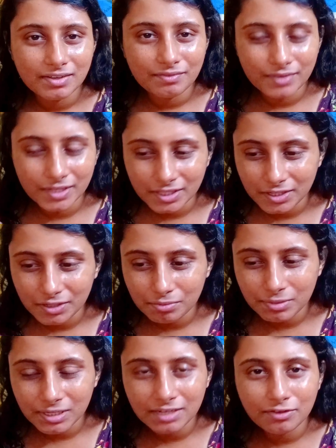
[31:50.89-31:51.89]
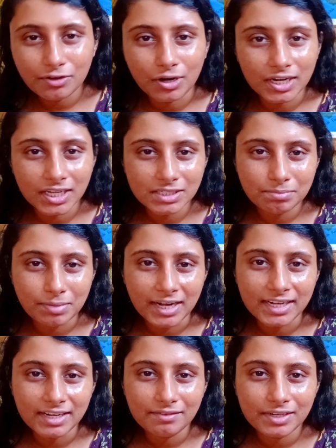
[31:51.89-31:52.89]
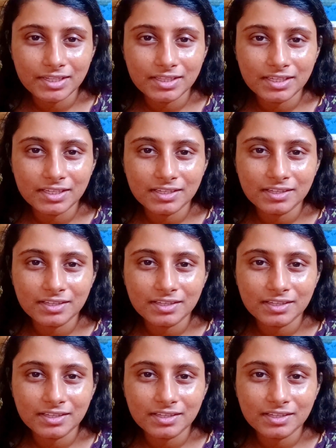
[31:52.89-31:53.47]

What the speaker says: whether you believe God has planned everything.